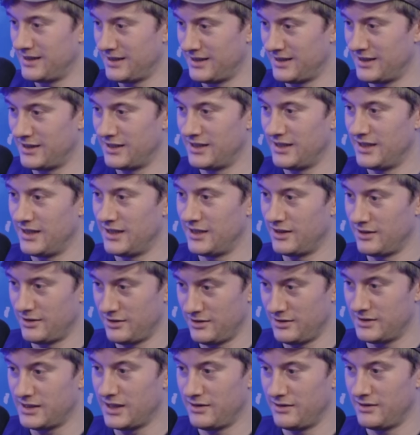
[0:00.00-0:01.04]
And I
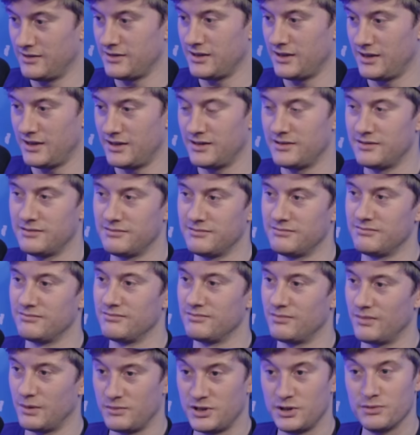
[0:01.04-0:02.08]
looked down, it was her,
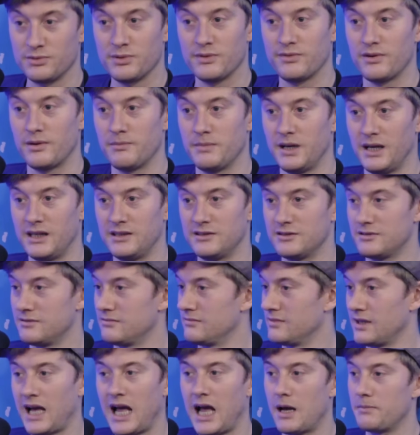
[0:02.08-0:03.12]
and she was with her mates.
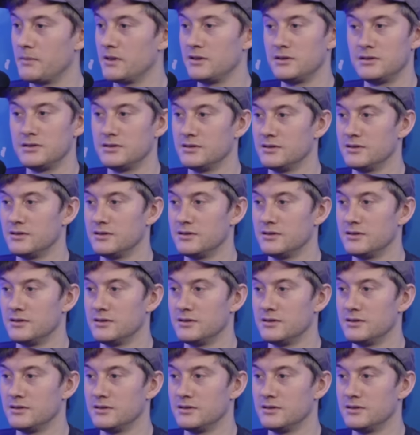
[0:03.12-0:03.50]
They're hammered.